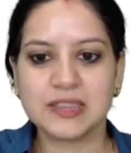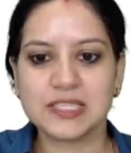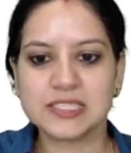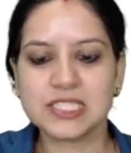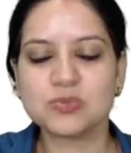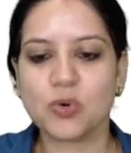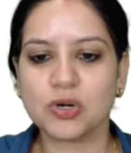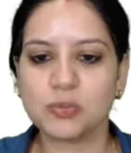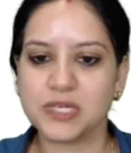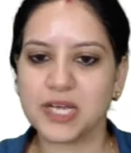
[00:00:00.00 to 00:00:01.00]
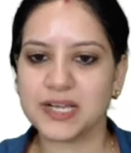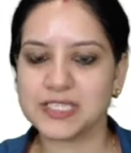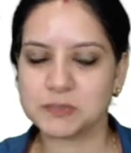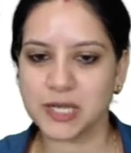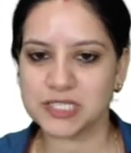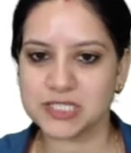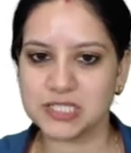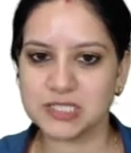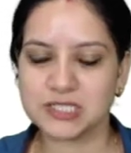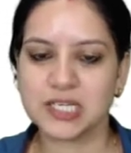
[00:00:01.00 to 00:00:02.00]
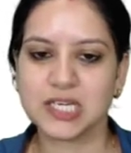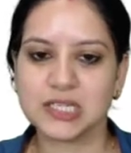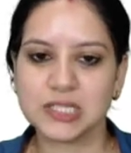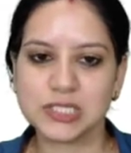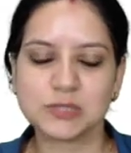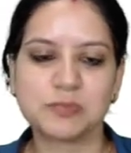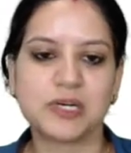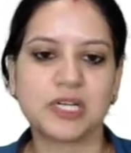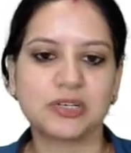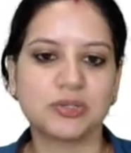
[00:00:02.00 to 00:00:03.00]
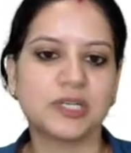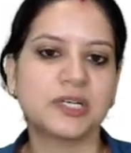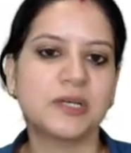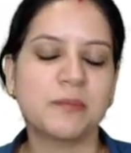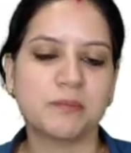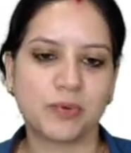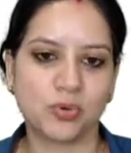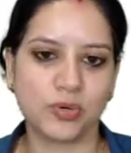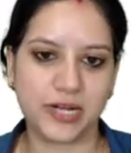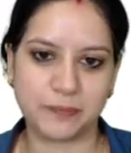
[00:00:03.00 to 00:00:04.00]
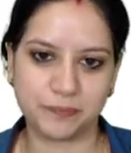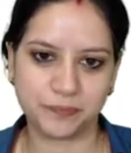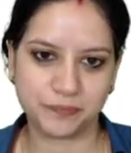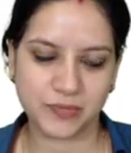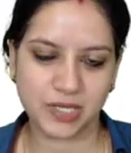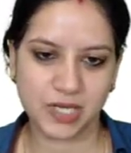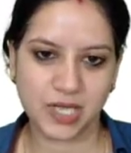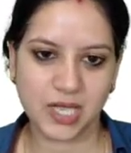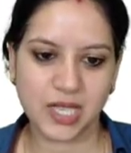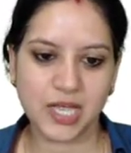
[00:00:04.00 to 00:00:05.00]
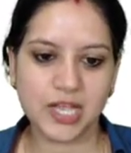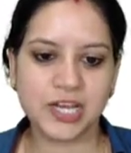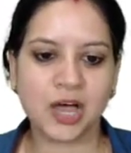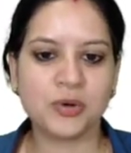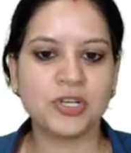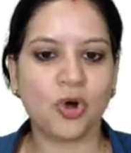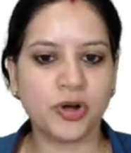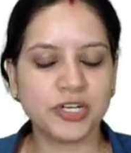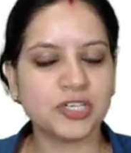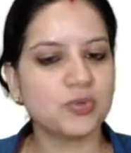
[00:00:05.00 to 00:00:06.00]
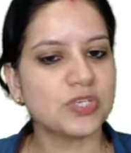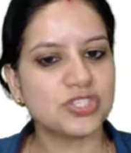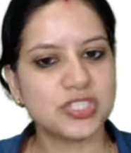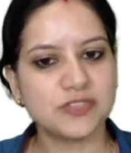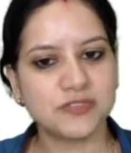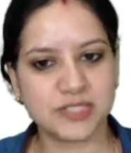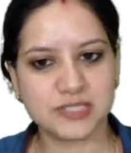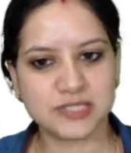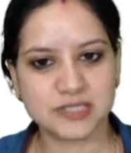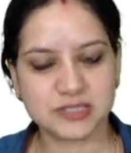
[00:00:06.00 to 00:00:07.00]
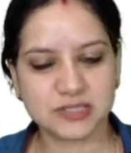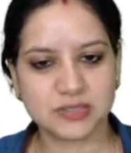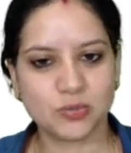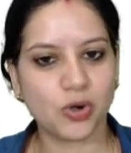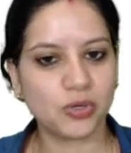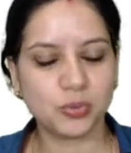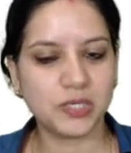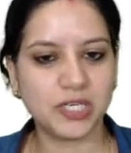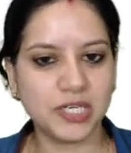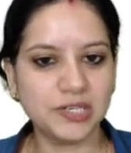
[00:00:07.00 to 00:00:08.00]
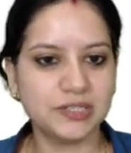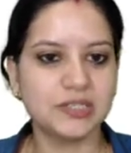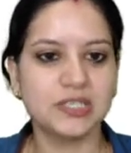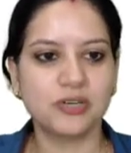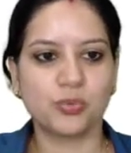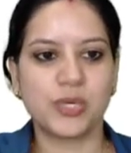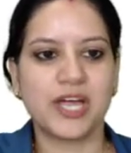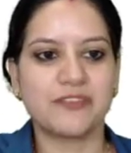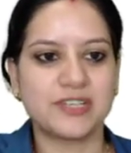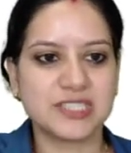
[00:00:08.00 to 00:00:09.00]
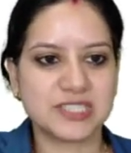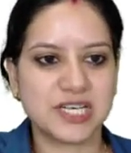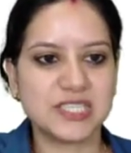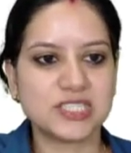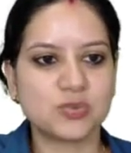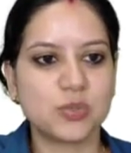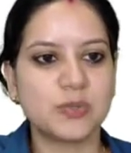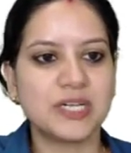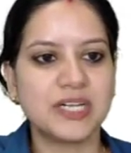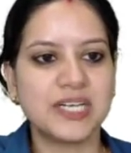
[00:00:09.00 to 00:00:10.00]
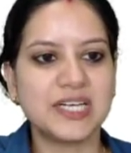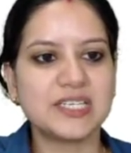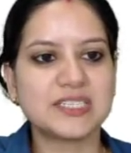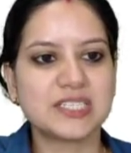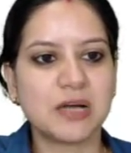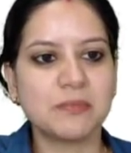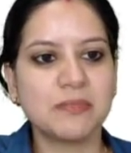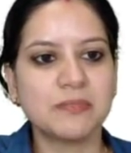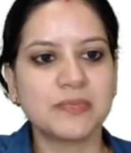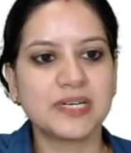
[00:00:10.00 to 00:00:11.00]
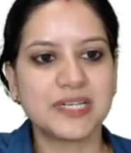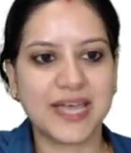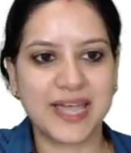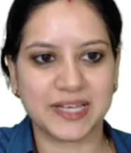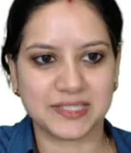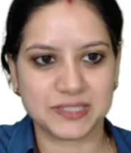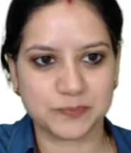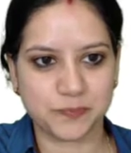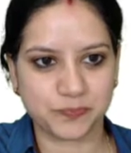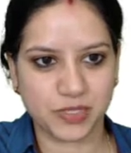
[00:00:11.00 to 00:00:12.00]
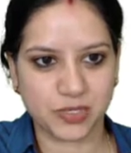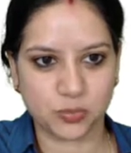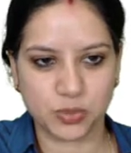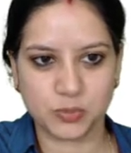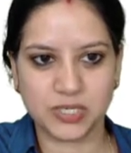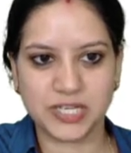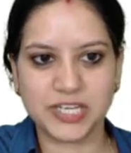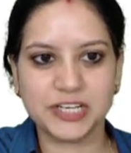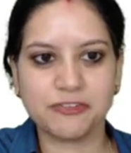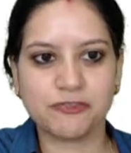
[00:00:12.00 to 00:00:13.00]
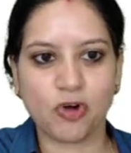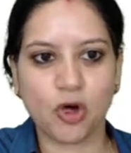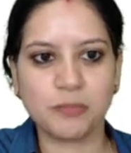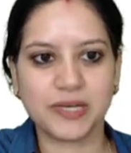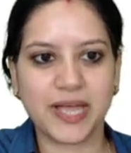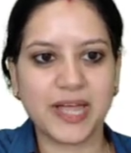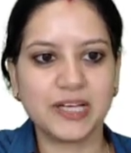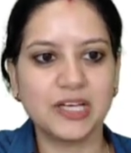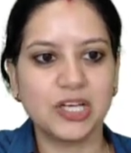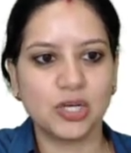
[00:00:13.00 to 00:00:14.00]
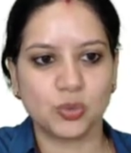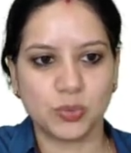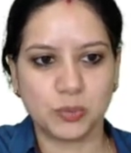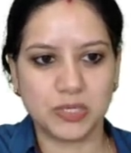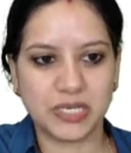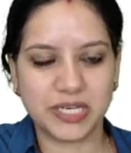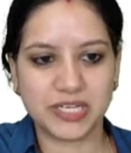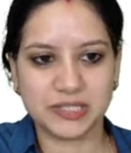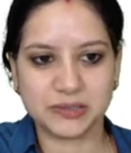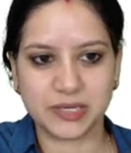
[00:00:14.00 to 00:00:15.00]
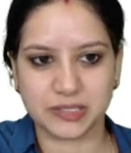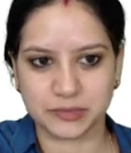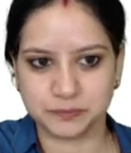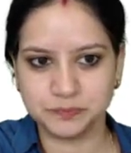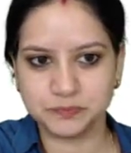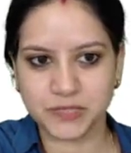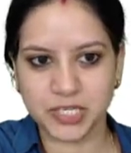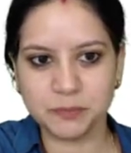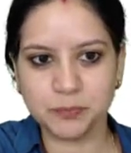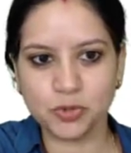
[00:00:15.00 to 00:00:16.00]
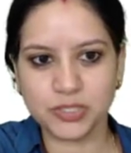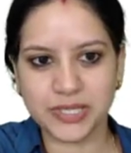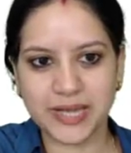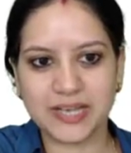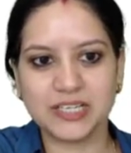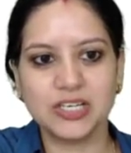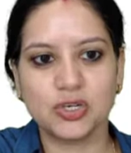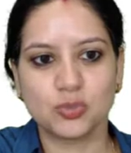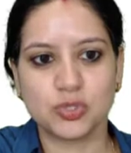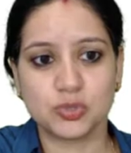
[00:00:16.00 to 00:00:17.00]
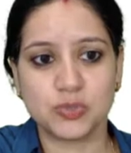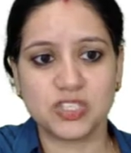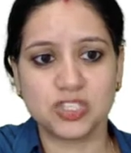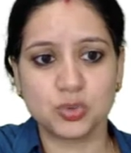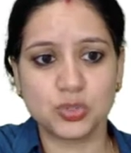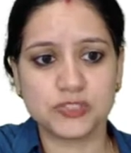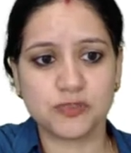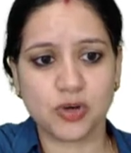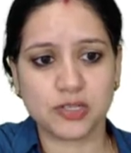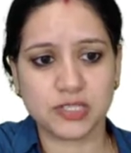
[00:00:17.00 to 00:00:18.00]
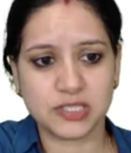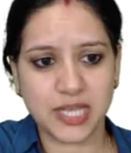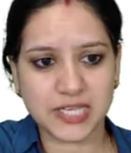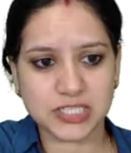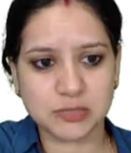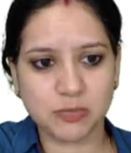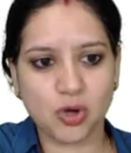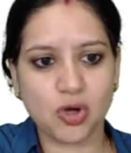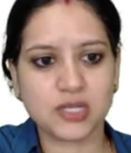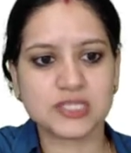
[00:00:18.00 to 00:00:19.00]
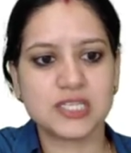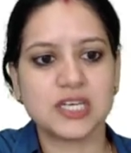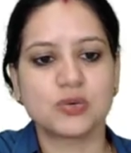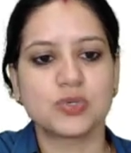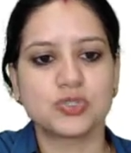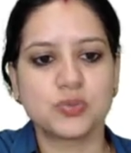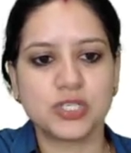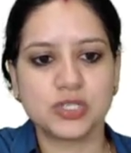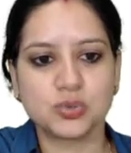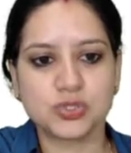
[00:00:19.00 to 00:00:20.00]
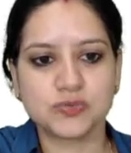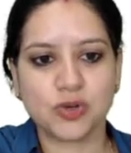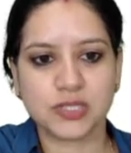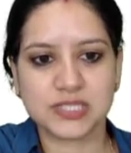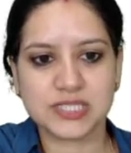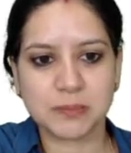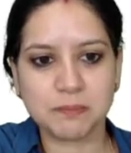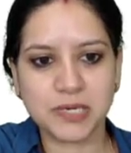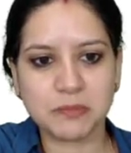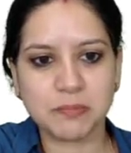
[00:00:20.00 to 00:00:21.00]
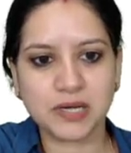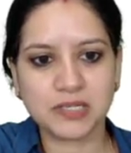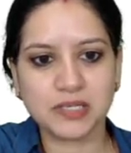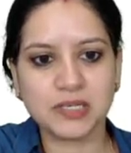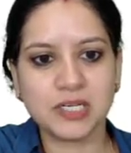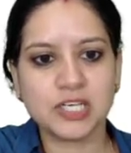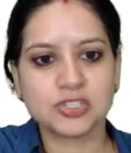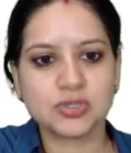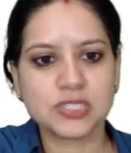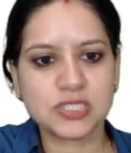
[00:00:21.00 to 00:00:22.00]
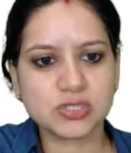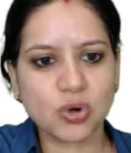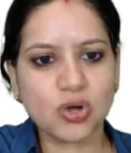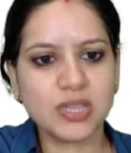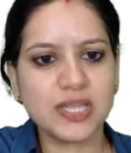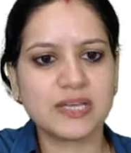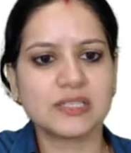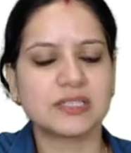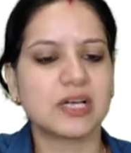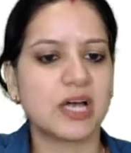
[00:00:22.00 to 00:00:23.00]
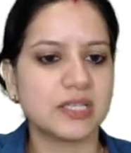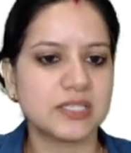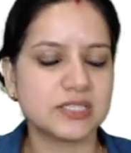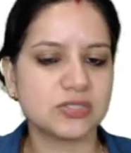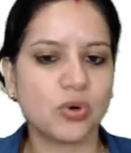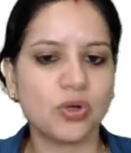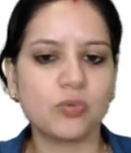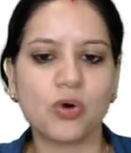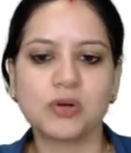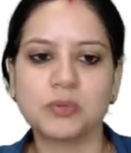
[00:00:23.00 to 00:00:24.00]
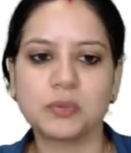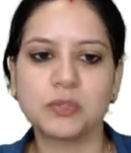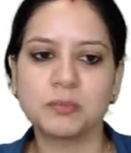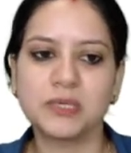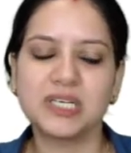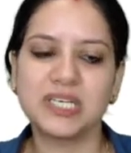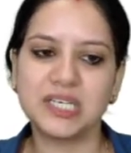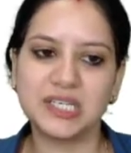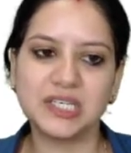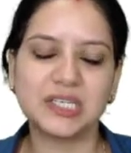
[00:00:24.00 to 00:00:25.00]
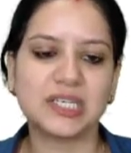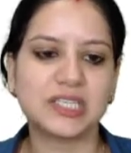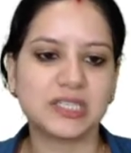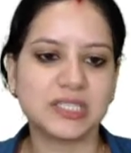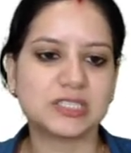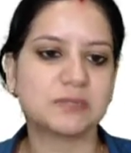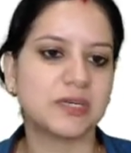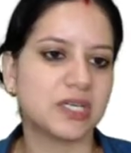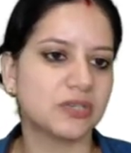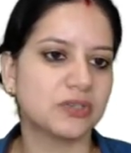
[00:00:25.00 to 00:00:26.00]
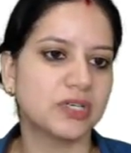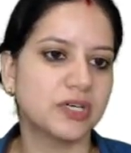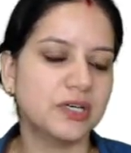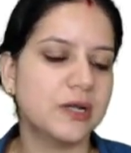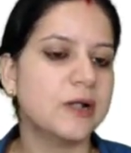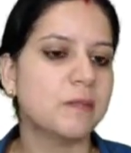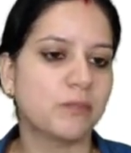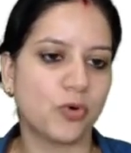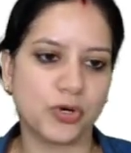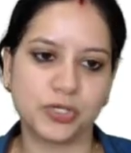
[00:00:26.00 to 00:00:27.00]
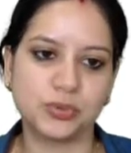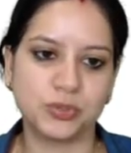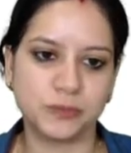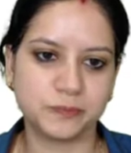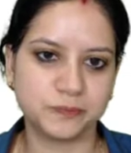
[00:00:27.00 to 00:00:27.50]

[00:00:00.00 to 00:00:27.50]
This is what we are expecting in this particular program. Now, in order to achieve this, what do we need? We have discussed we will need some tags. We will need a form tag, we will need an input tag which we'll use for the text box, which we'll use for the submit button. So this is all what we will be needing in this particular module.